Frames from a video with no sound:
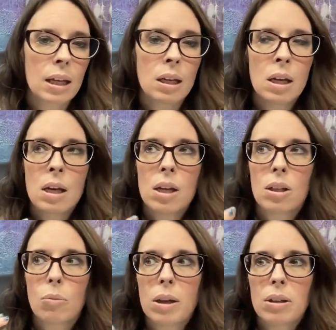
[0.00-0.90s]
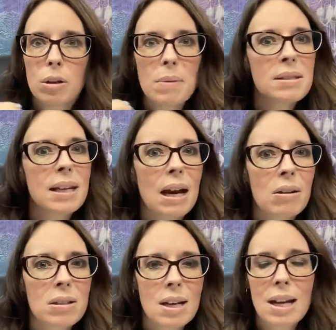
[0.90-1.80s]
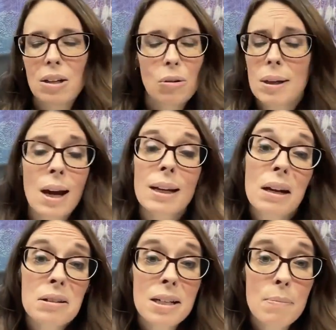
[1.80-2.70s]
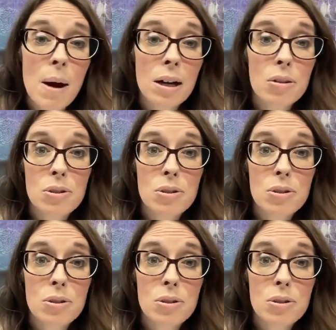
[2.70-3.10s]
And when you're missing out on today, you are not guaranteed tomorrow.